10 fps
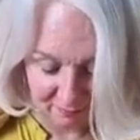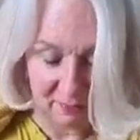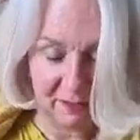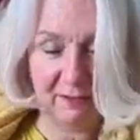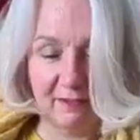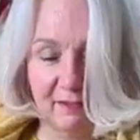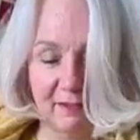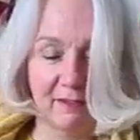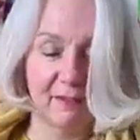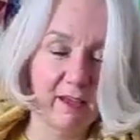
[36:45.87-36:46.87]
Mr.
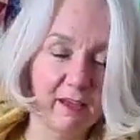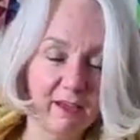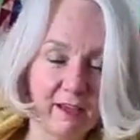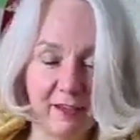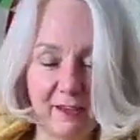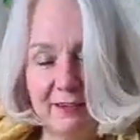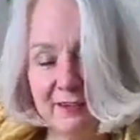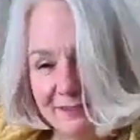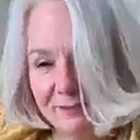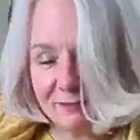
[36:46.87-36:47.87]
Soft,
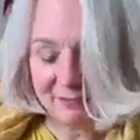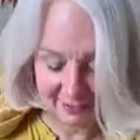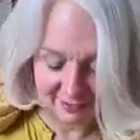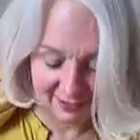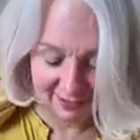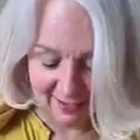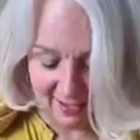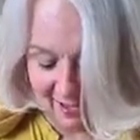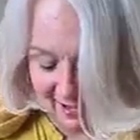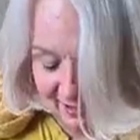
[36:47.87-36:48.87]

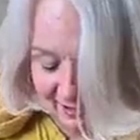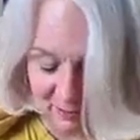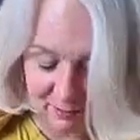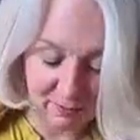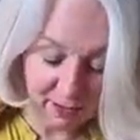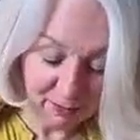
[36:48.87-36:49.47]
how come